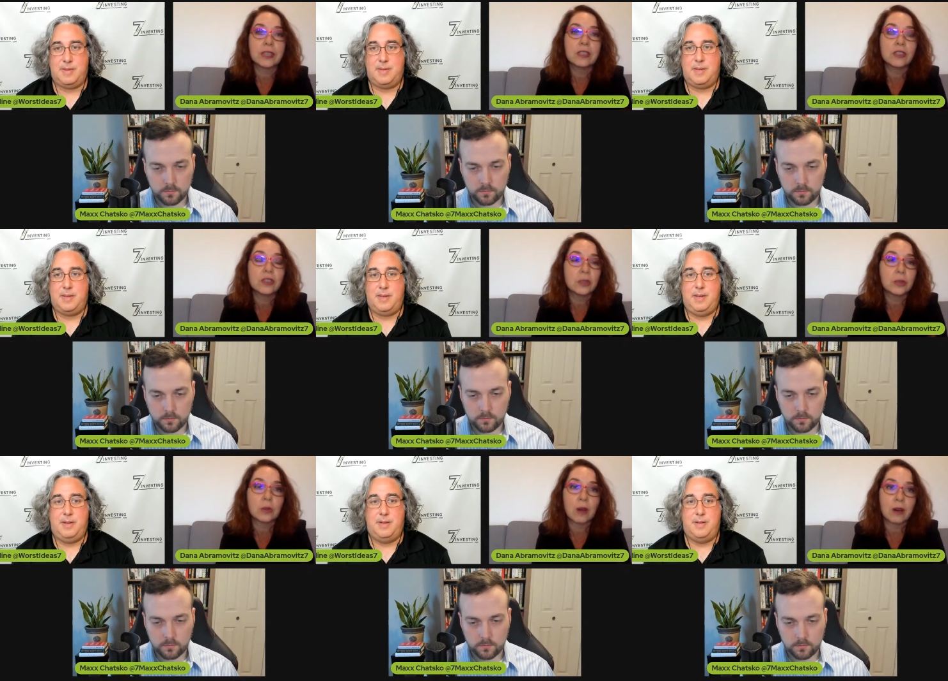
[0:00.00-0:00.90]
Speaker 1: So they
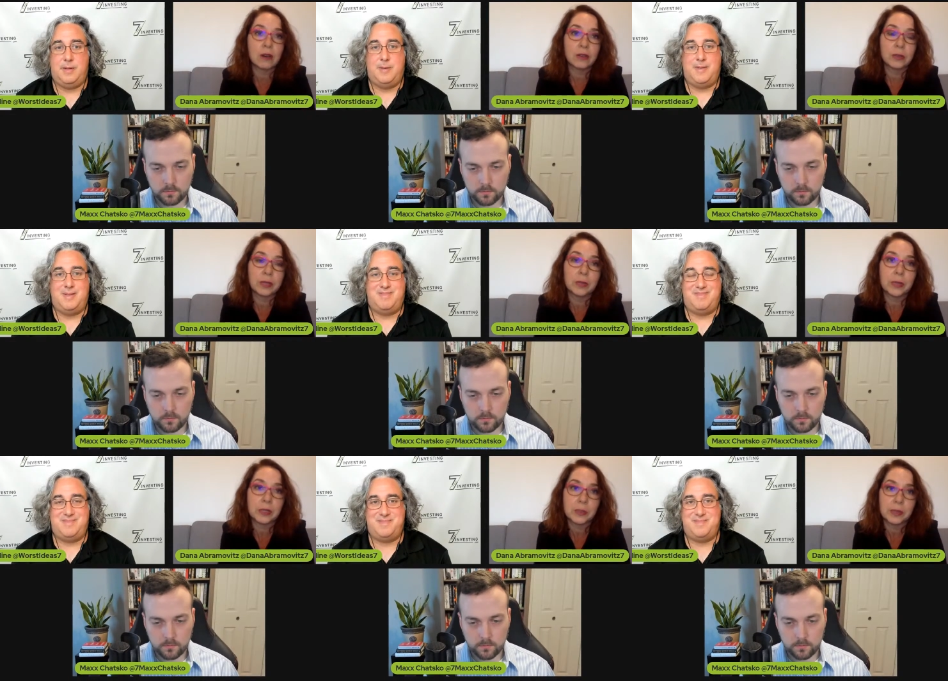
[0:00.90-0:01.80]
do all the
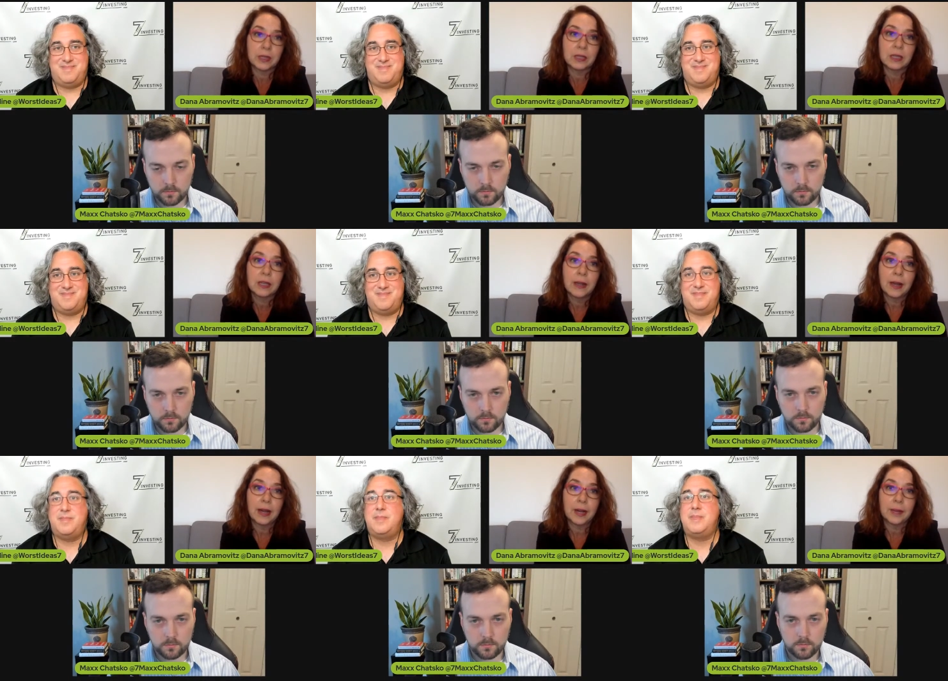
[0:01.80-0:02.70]
reimbursement,
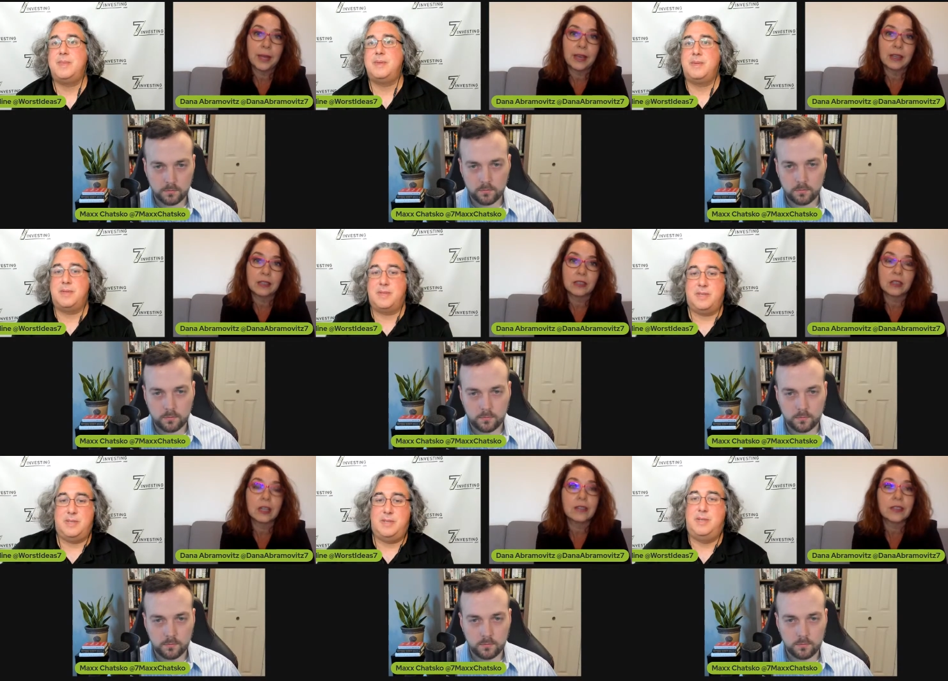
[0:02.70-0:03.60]
um, and
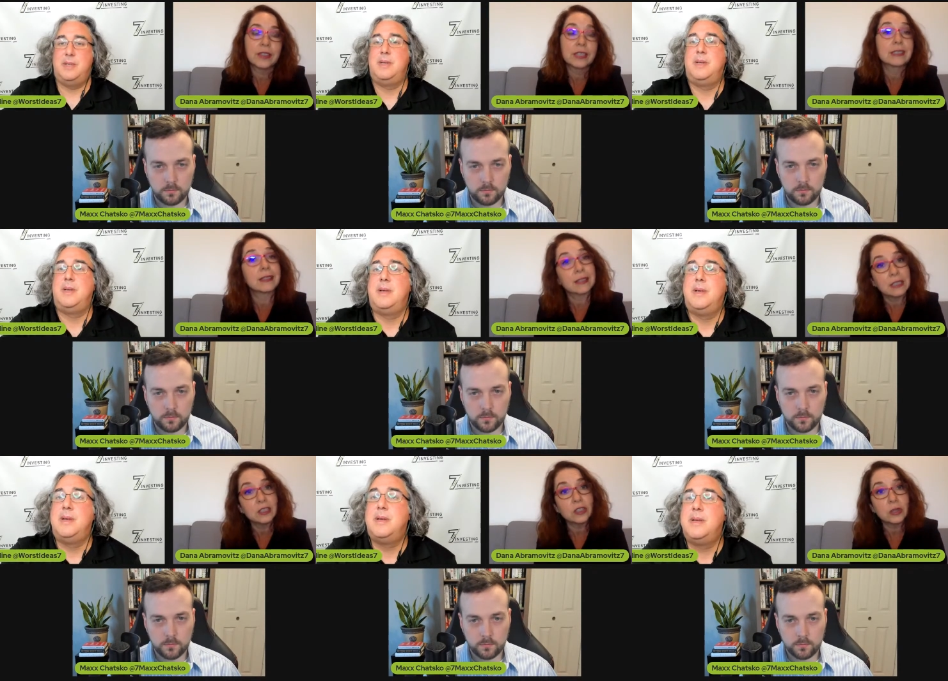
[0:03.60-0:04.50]
a lot of the things that
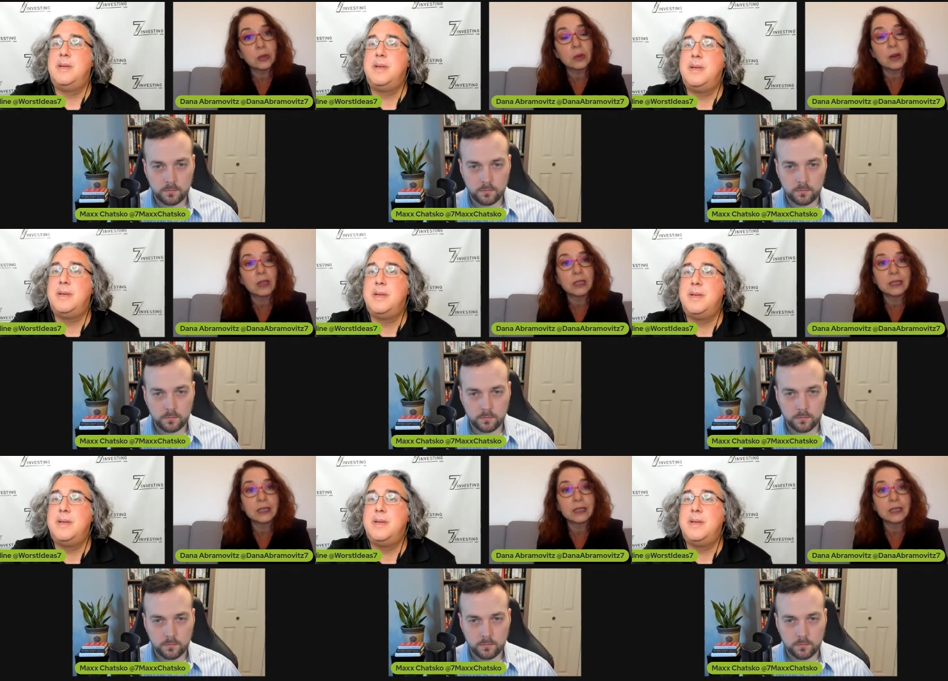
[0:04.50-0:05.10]
they do are